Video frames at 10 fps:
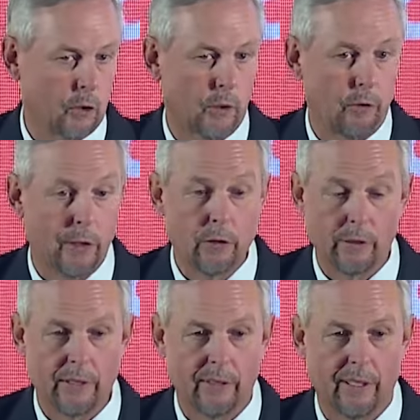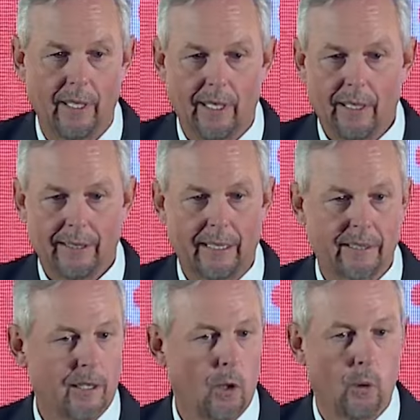So if you're interested, there's
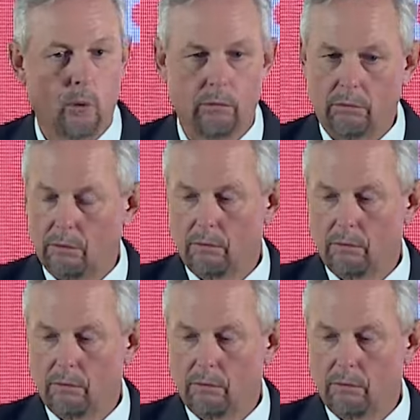a whole